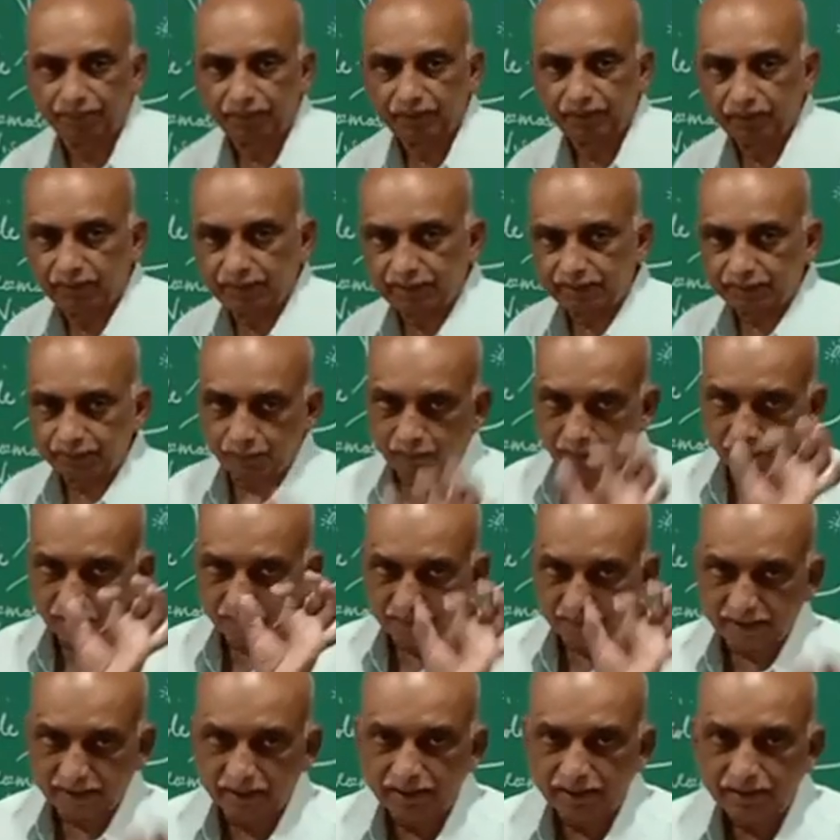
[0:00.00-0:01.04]
which forms
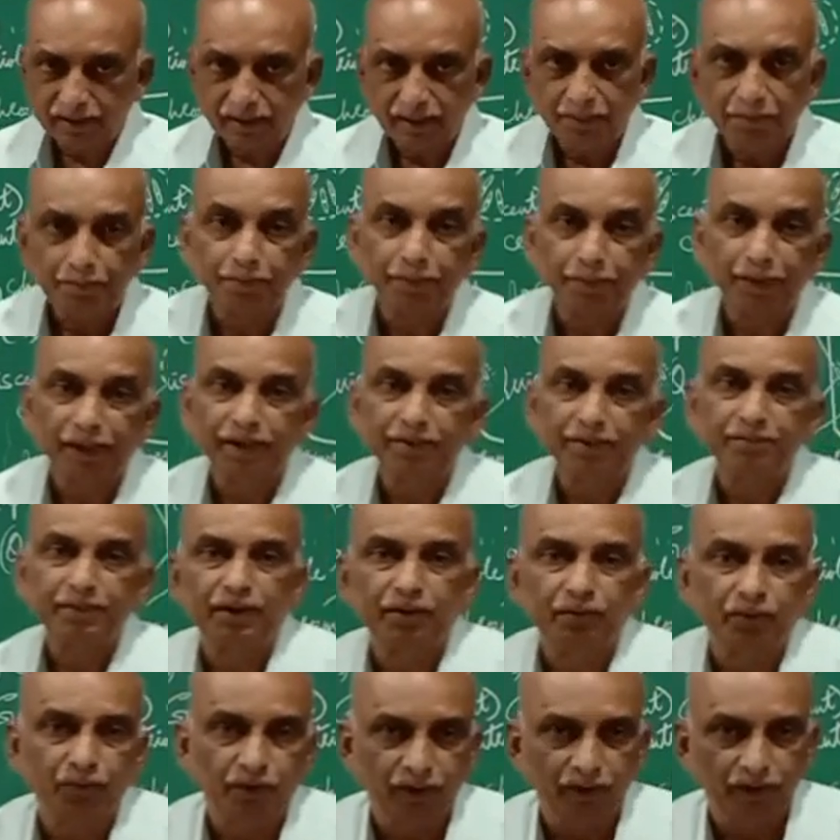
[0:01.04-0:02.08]
the primary
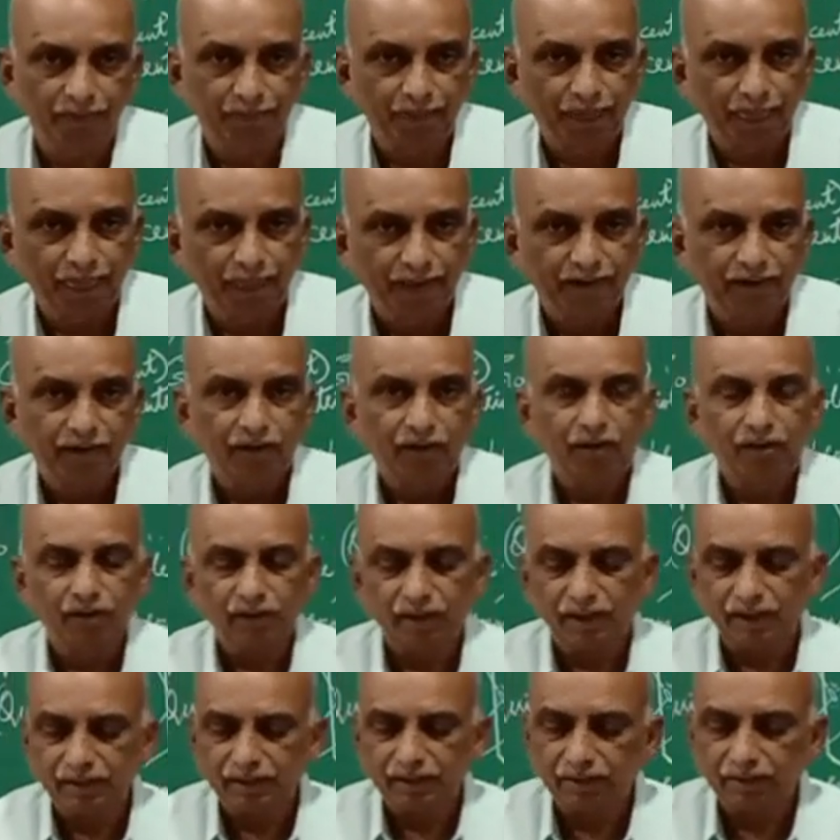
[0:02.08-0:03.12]
wall, or
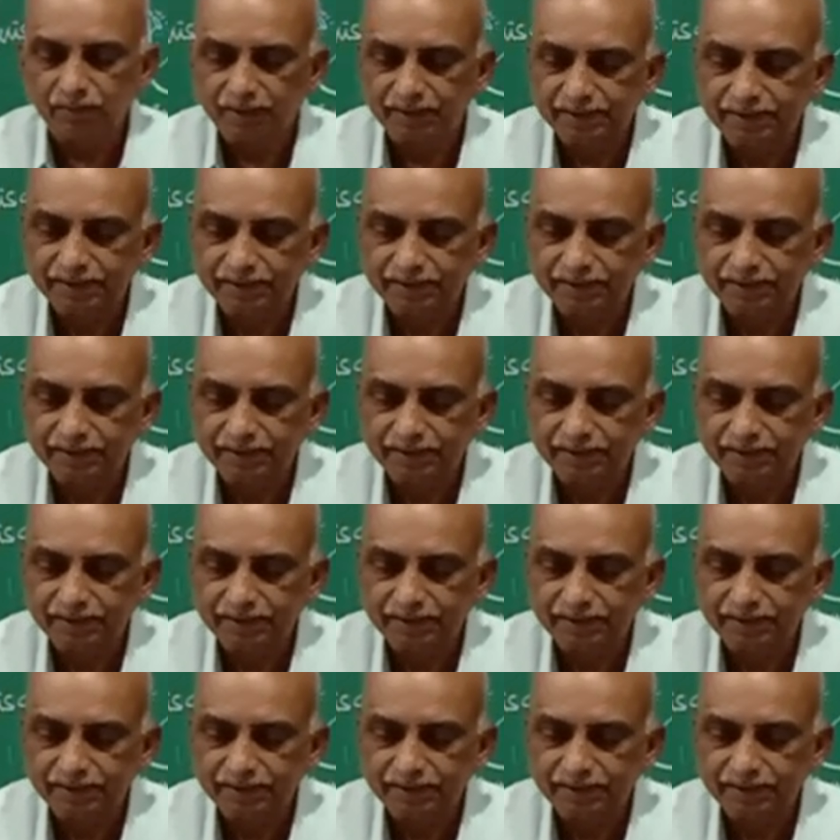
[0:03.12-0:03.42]
other words,